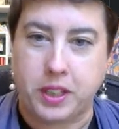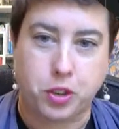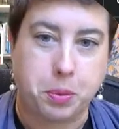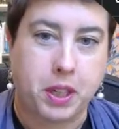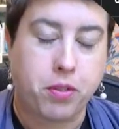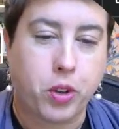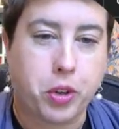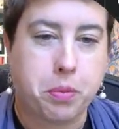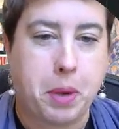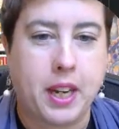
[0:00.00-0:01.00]
as you might have
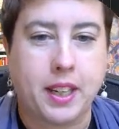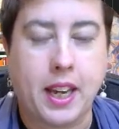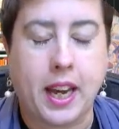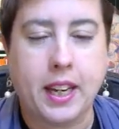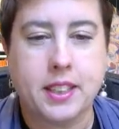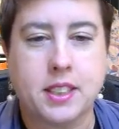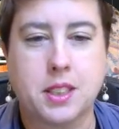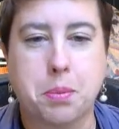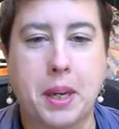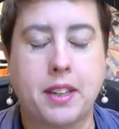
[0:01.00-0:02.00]
heard, my cat is
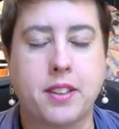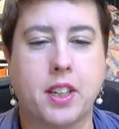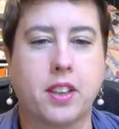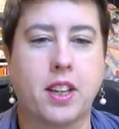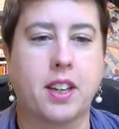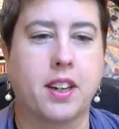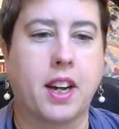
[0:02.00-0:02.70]
demanding that